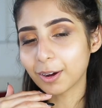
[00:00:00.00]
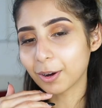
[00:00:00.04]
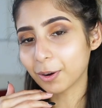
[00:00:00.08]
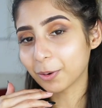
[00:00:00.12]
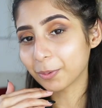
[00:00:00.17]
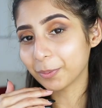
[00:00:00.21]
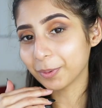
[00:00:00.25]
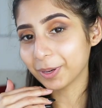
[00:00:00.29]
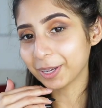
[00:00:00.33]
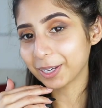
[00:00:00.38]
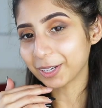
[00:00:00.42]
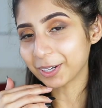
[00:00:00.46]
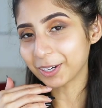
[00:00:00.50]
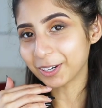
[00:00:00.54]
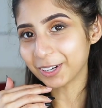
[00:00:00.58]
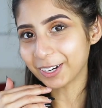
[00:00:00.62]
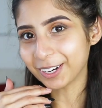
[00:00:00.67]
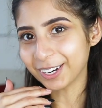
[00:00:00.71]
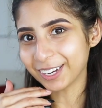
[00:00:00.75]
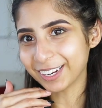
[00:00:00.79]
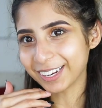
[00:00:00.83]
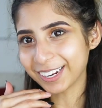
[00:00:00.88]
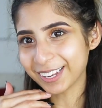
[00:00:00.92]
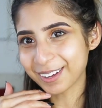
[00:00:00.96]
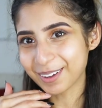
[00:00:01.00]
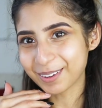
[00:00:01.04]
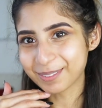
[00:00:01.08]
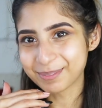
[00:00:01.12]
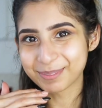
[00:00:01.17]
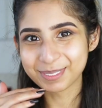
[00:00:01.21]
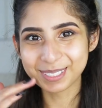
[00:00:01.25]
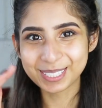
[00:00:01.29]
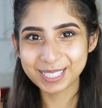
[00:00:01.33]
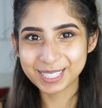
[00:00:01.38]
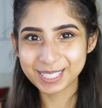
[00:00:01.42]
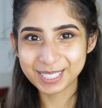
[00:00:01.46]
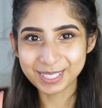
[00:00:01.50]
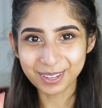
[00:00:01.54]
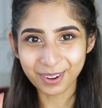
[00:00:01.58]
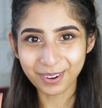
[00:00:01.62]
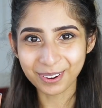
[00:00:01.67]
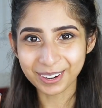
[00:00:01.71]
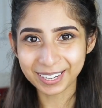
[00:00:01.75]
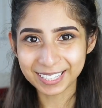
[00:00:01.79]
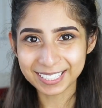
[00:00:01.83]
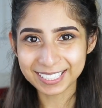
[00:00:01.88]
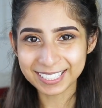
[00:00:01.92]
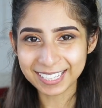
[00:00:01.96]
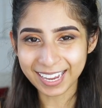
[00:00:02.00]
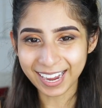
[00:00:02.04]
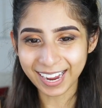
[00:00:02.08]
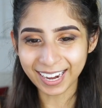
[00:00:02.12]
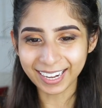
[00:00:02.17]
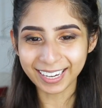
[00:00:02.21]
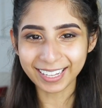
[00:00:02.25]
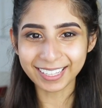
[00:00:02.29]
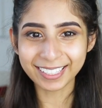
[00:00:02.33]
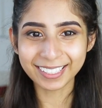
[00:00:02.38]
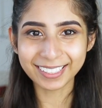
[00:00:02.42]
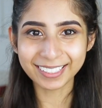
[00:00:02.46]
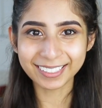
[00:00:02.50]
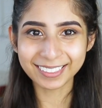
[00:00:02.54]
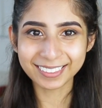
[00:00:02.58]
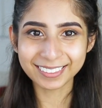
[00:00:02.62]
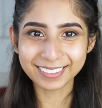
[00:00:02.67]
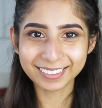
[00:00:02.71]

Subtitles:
Oh my god, I'm so excited.